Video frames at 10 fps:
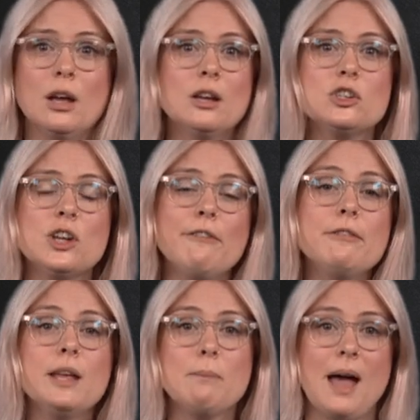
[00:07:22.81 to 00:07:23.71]

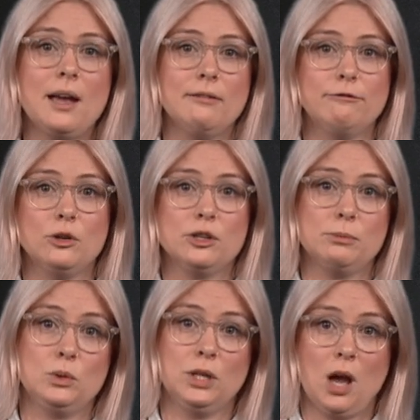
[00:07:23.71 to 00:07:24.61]
shuffling back and forth
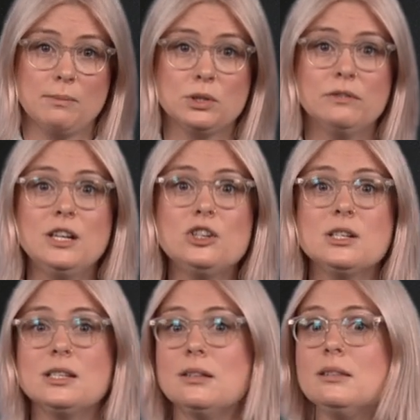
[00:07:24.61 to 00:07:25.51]
between
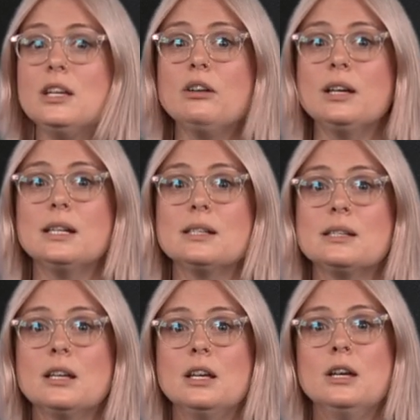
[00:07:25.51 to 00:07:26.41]
observations and theories
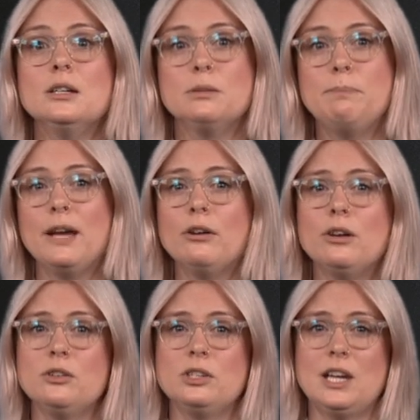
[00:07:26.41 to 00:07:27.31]
to better
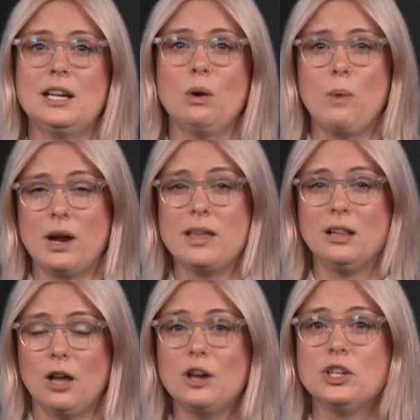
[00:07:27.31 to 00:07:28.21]
understanding where that
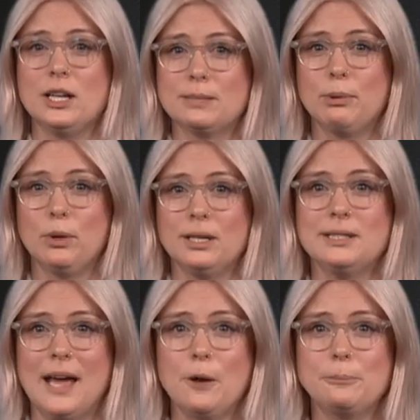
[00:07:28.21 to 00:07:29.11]
logic has broken
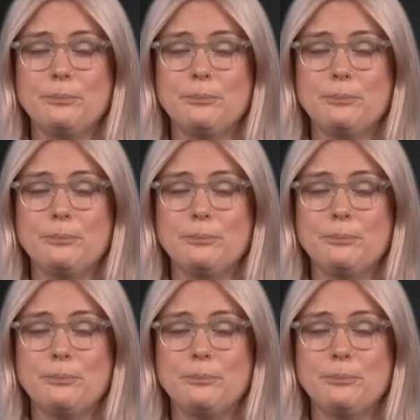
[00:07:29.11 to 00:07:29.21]
down.